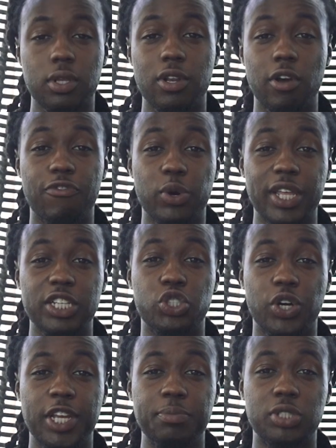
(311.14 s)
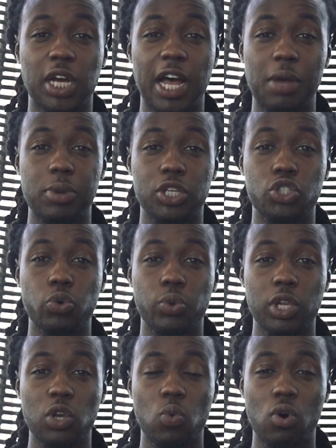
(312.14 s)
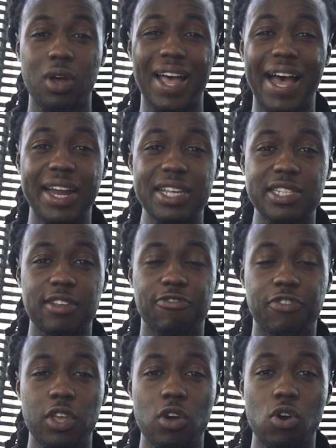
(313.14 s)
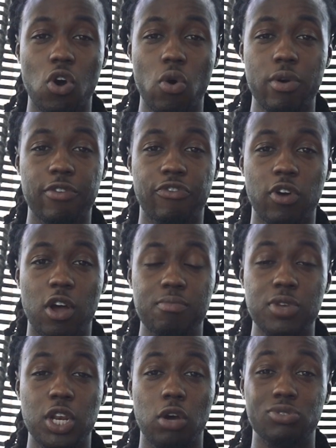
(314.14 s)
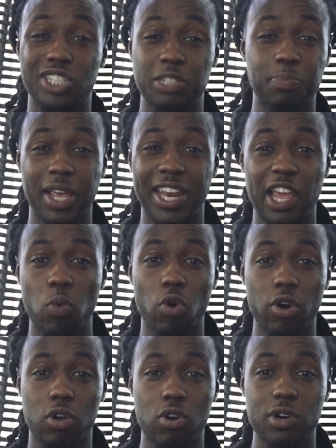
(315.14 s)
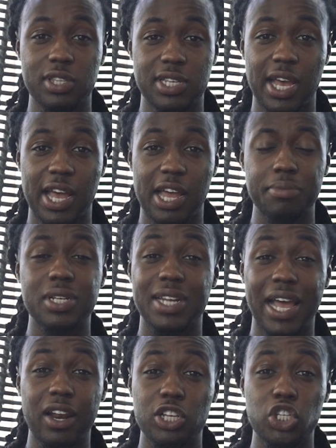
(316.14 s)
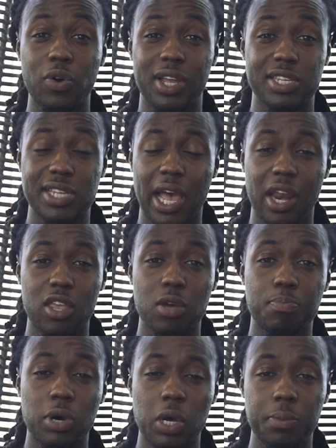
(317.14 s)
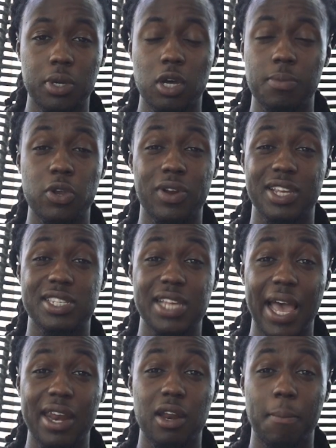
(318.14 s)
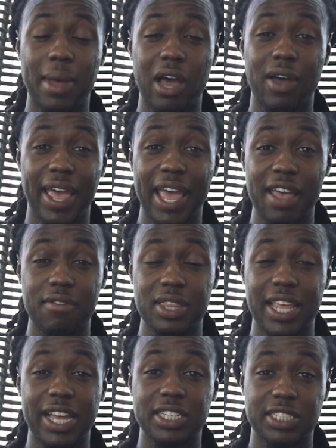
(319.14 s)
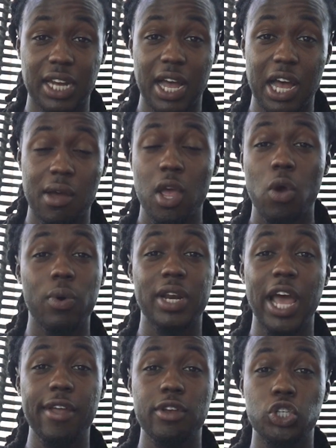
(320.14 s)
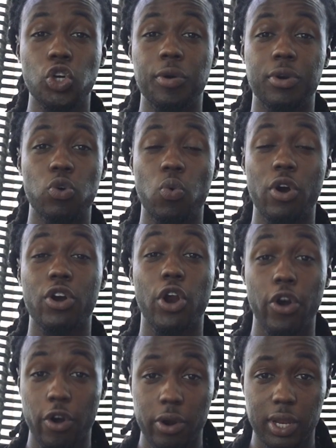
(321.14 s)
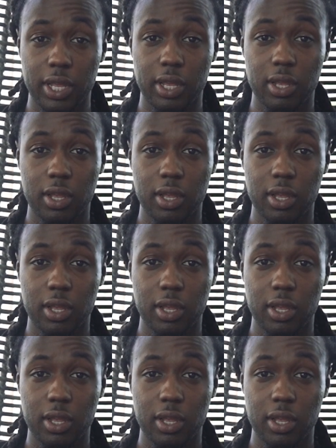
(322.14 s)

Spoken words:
You know, for that dream job that you really want, how does it feel going from, you know, just being at work on time to now that you're excited, you're pumped up, you're excited about having that job, well, now you're showing up to work early.